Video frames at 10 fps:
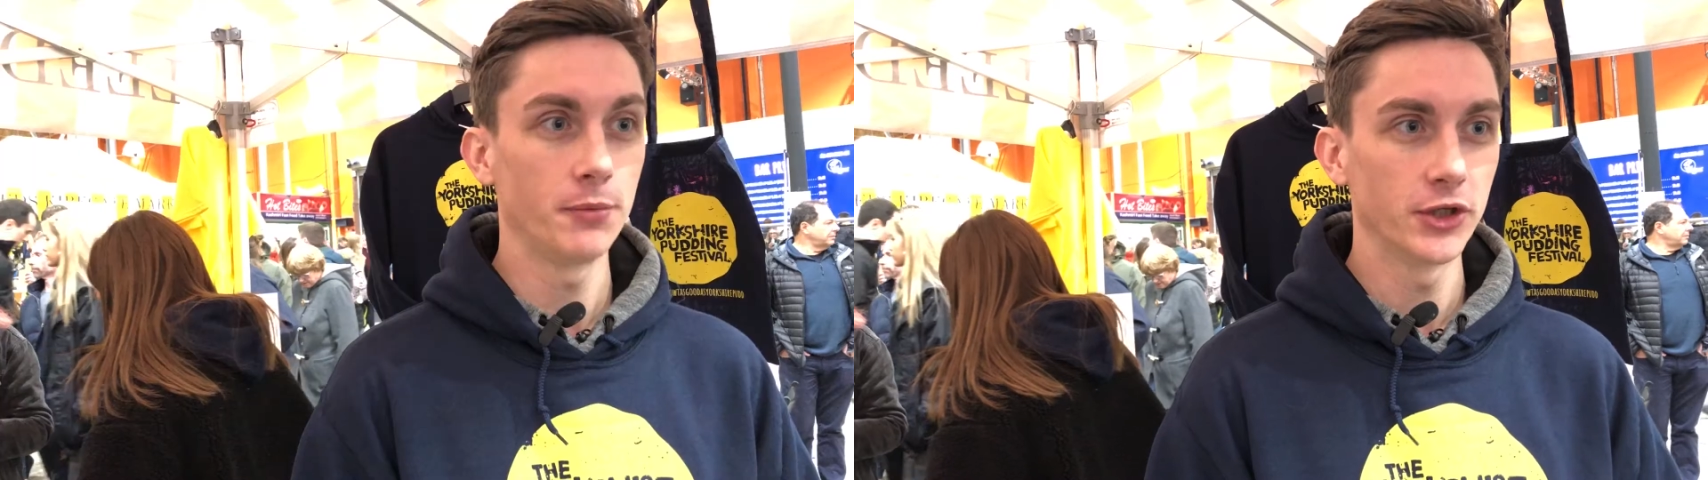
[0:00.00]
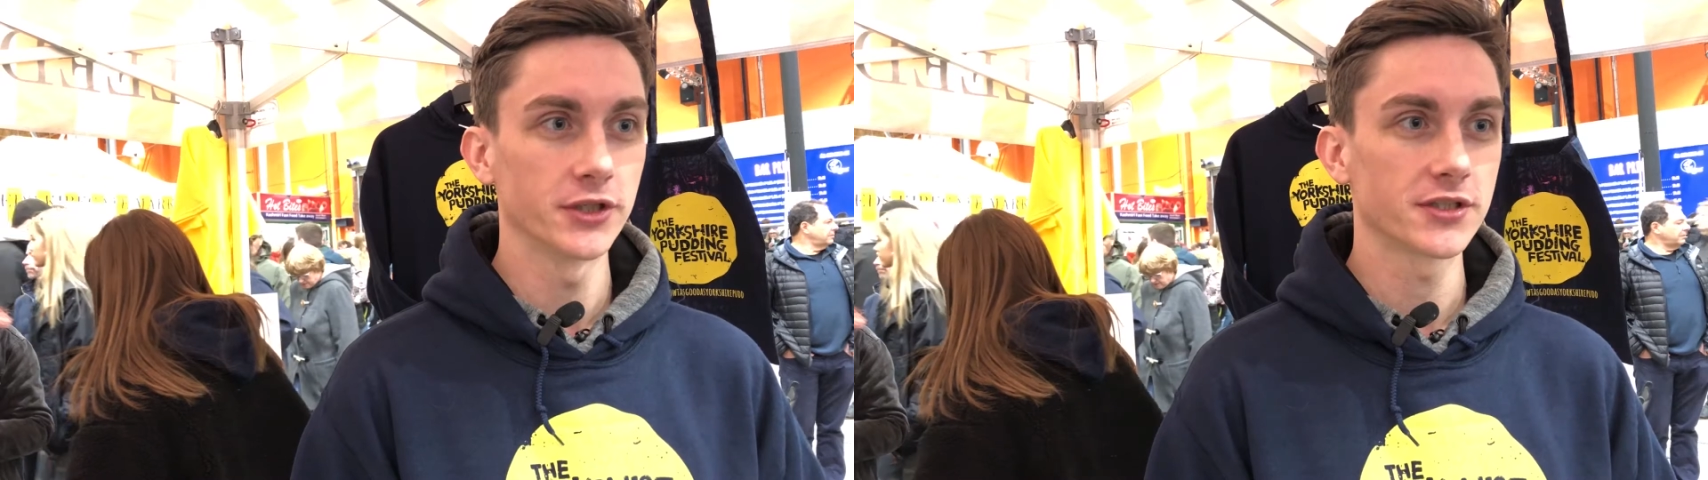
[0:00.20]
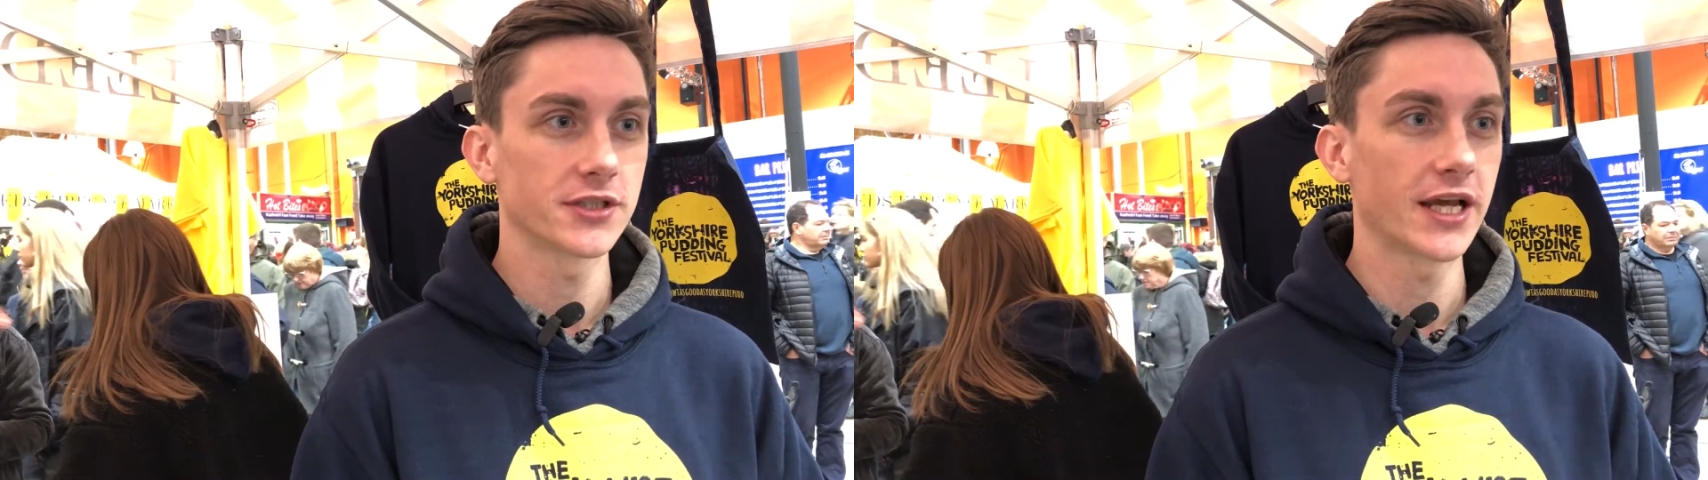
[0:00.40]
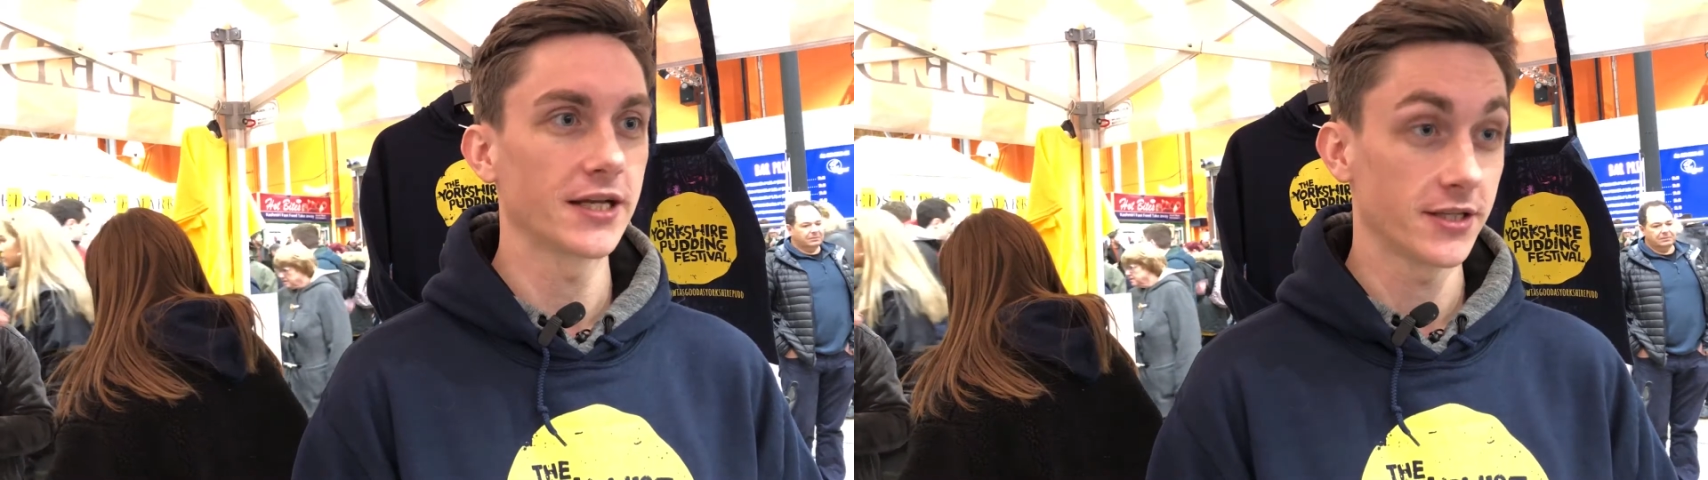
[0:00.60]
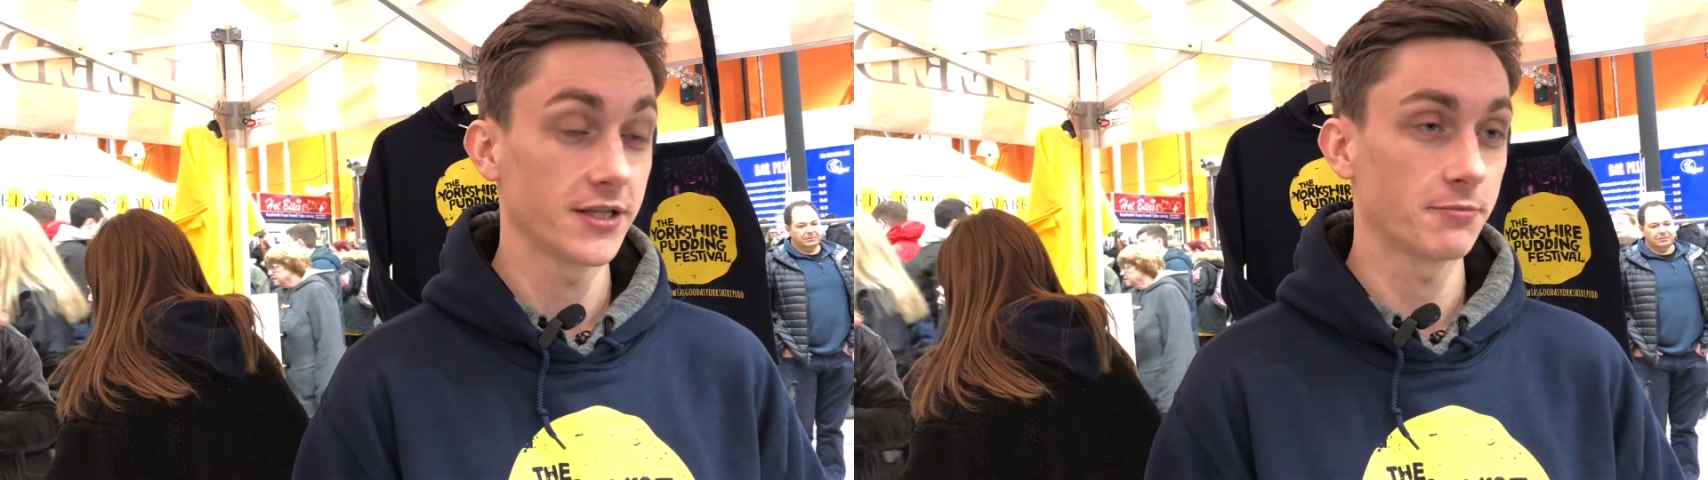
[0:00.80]
months to
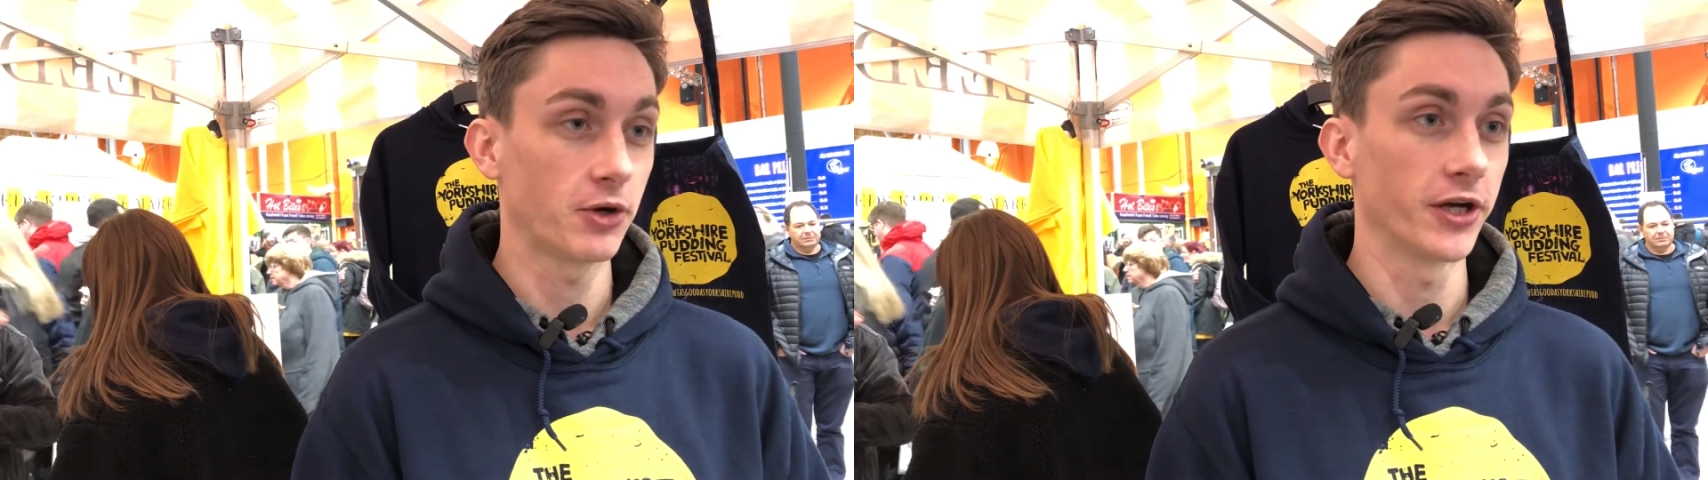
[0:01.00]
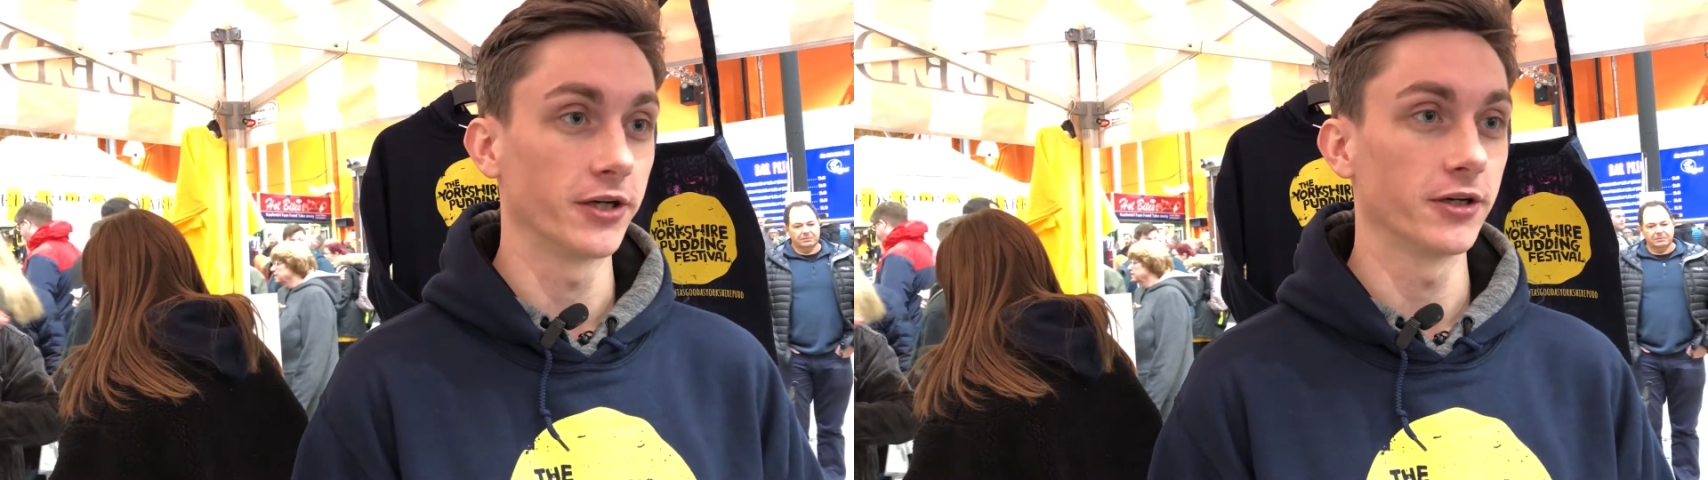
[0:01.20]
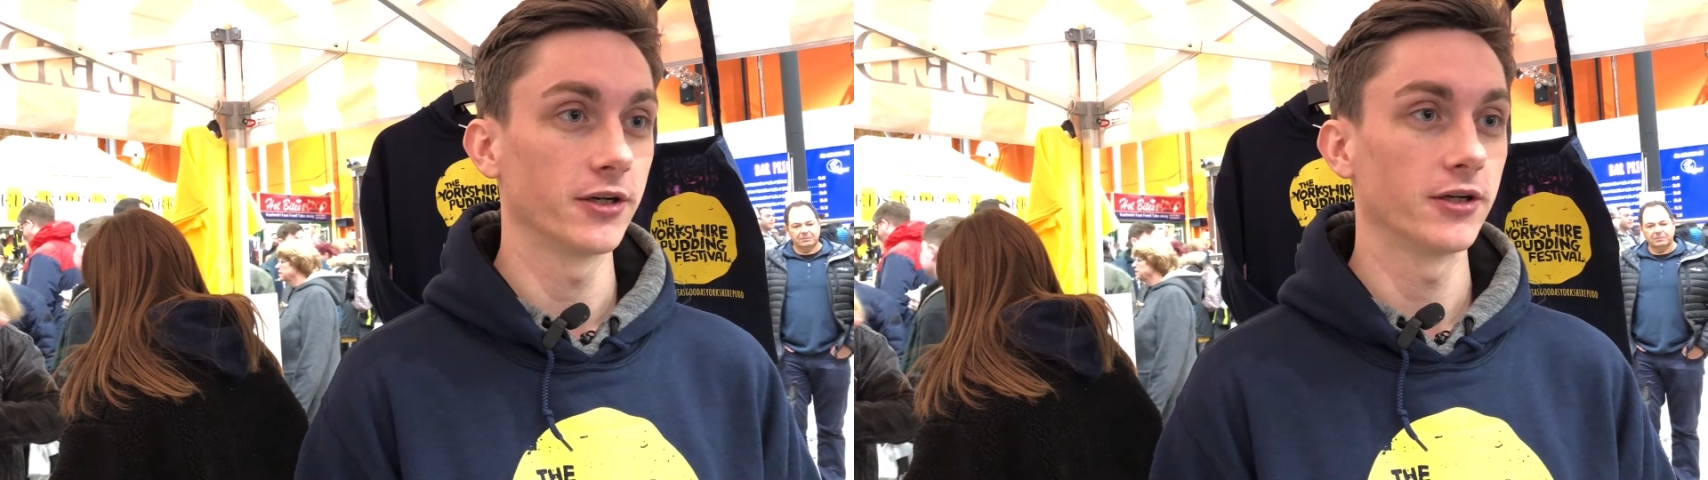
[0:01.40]
get to this point